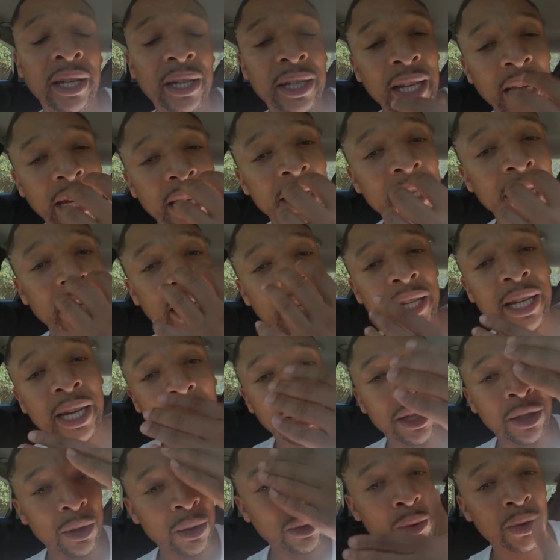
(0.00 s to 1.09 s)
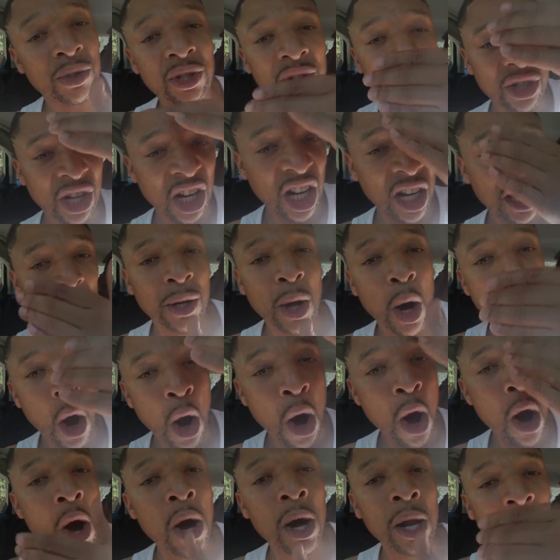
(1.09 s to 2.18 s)
that you just cutting
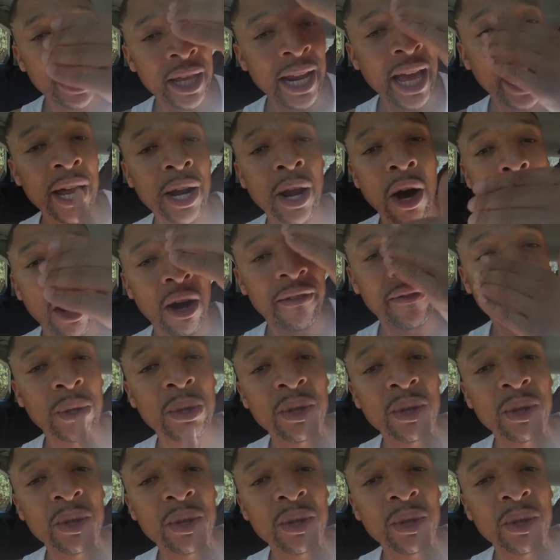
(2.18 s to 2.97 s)
all of that off.